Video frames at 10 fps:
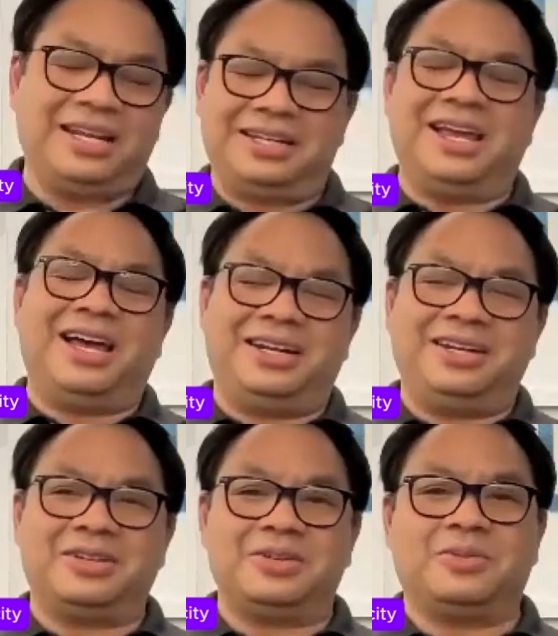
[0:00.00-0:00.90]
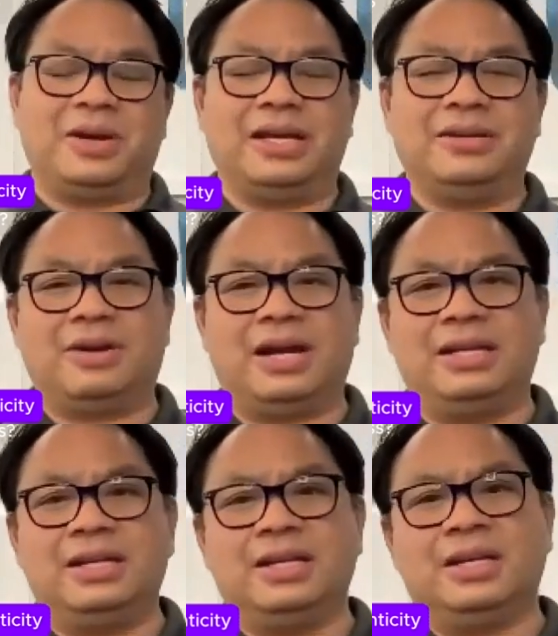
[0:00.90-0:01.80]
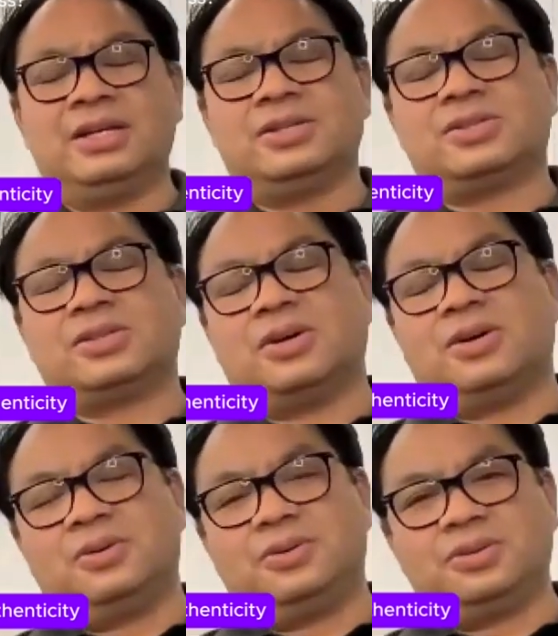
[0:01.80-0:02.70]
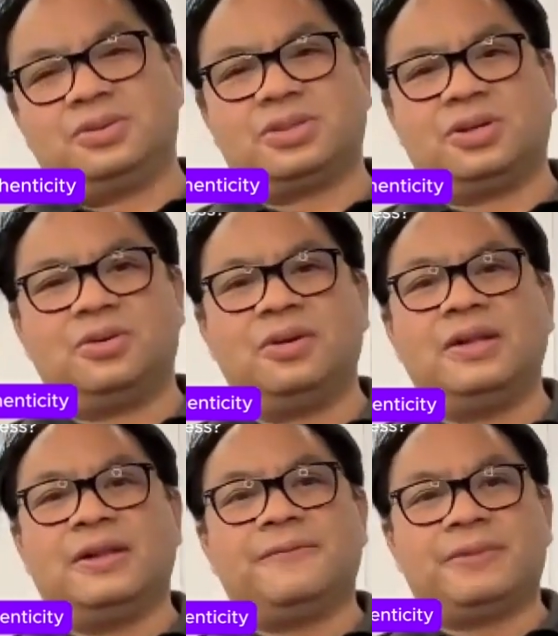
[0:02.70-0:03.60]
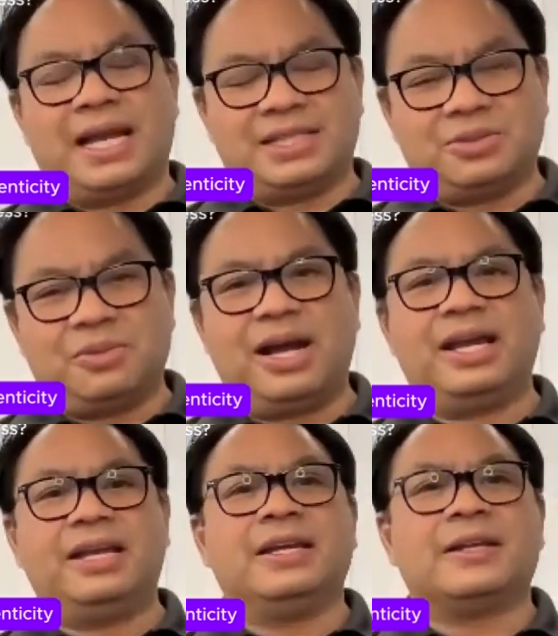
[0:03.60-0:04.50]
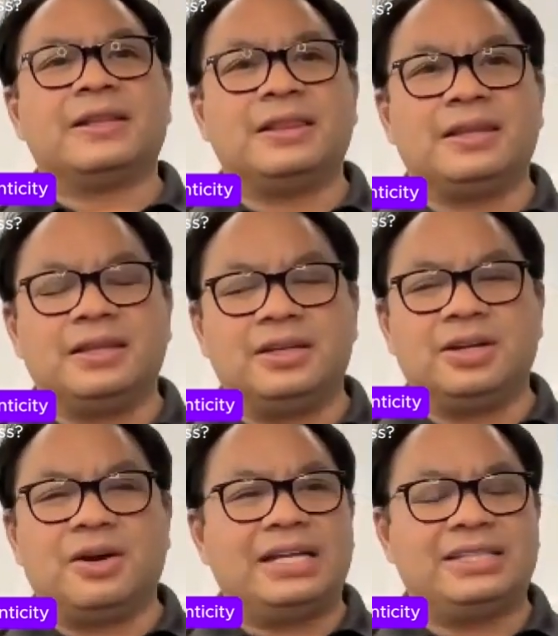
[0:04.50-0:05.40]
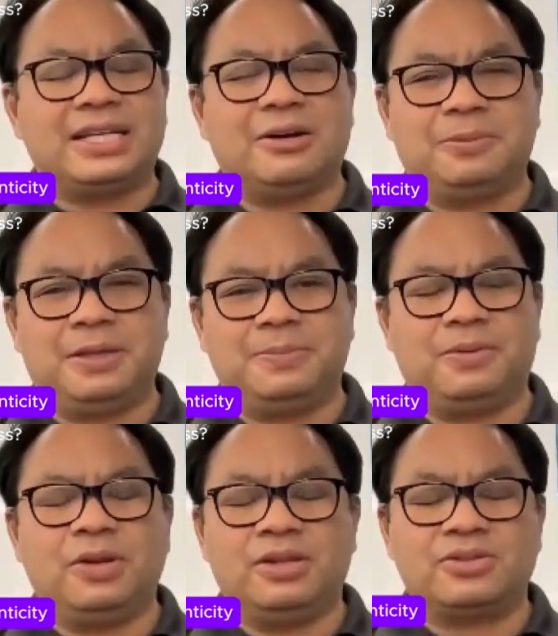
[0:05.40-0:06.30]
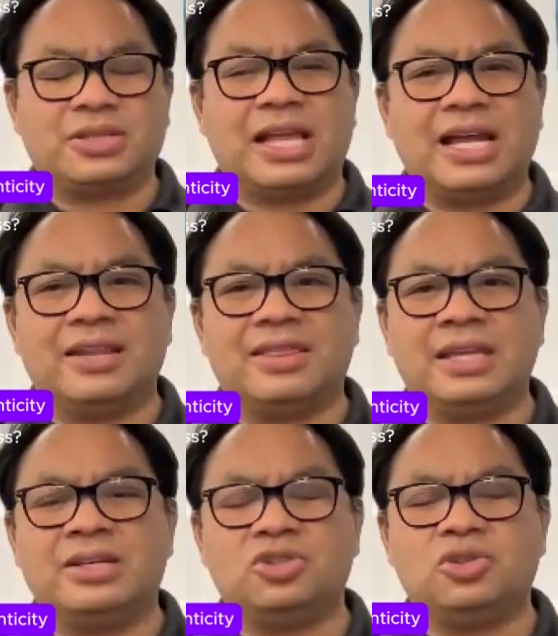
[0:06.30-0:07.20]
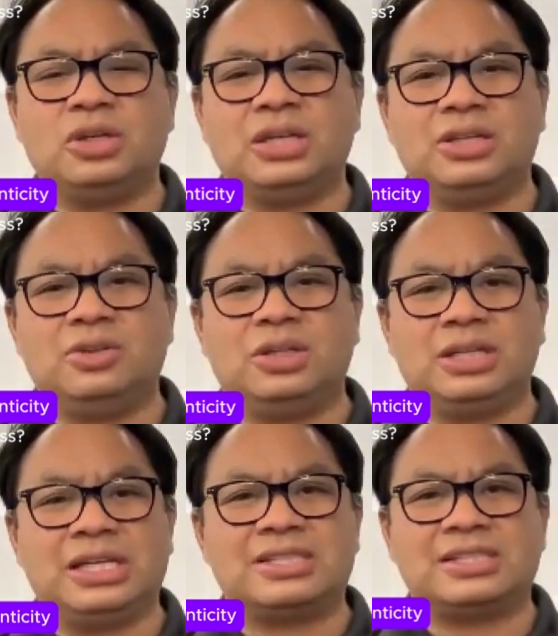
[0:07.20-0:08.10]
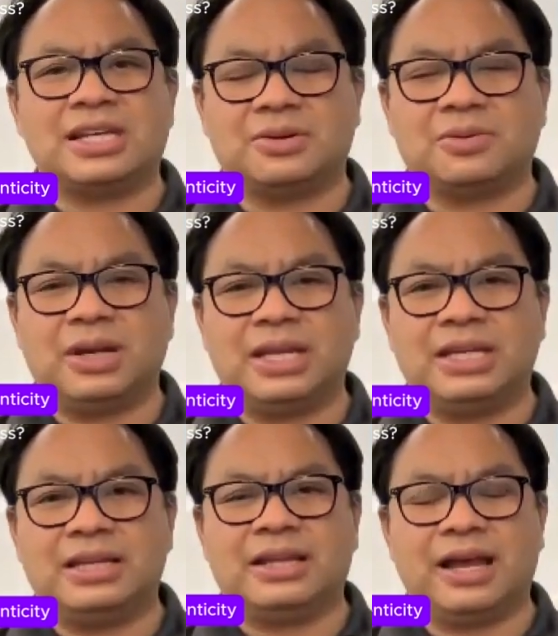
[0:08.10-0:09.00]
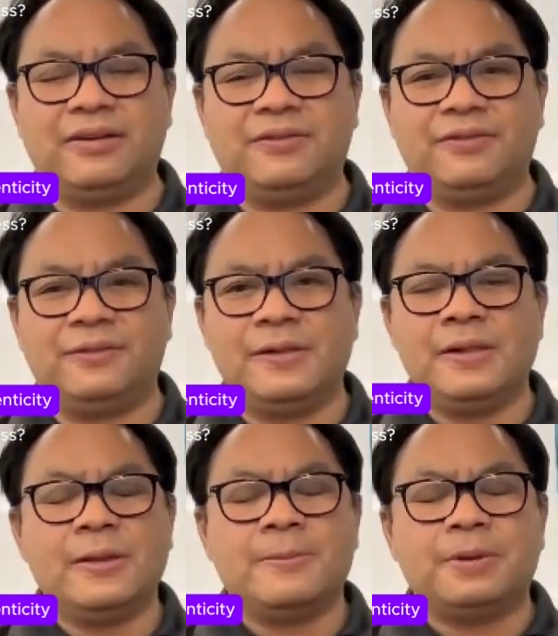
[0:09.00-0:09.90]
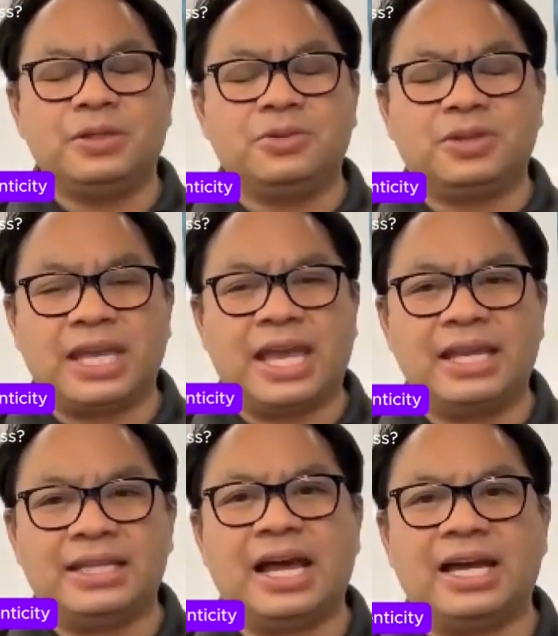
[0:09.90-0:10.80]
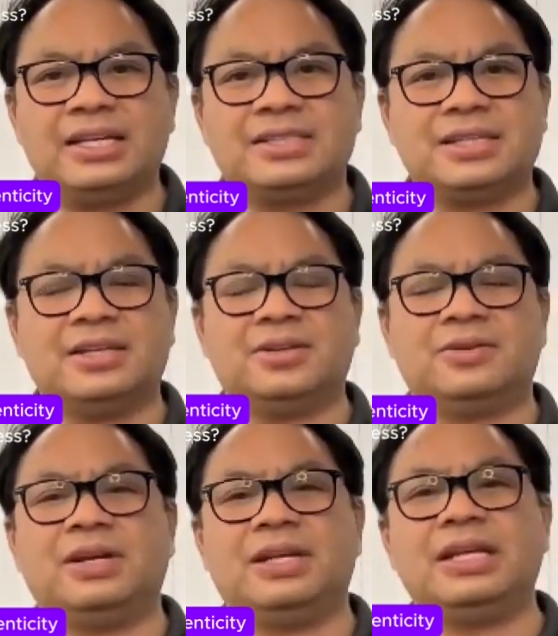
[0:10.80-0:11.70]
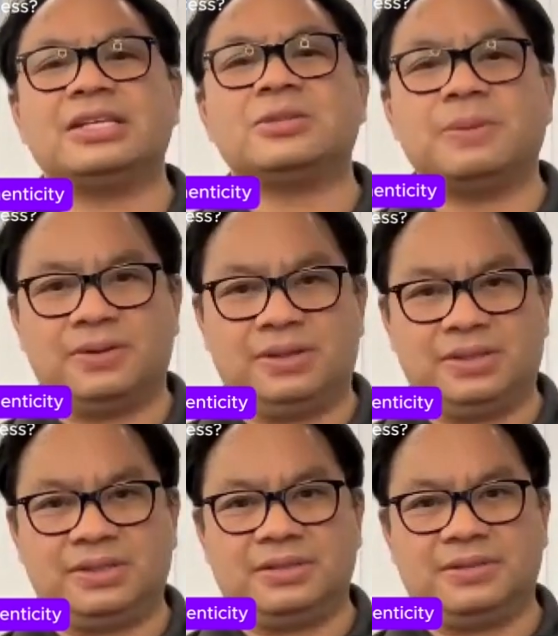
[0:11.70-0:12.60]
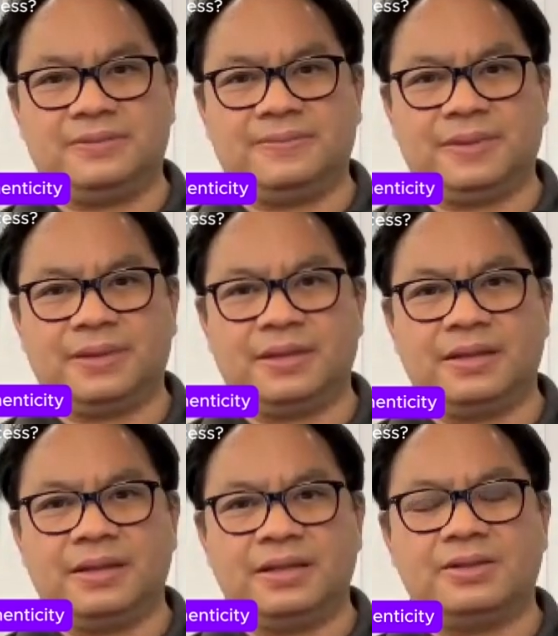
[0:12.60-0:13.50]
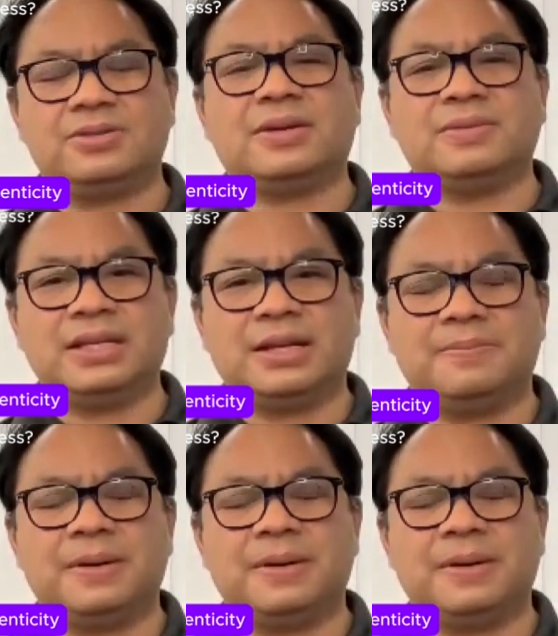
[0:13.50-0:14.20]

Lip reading: in a good way, right? So that's why, I tell people there's a lot of things you can accelerate in life, but you cannot accelerate experience. There's something about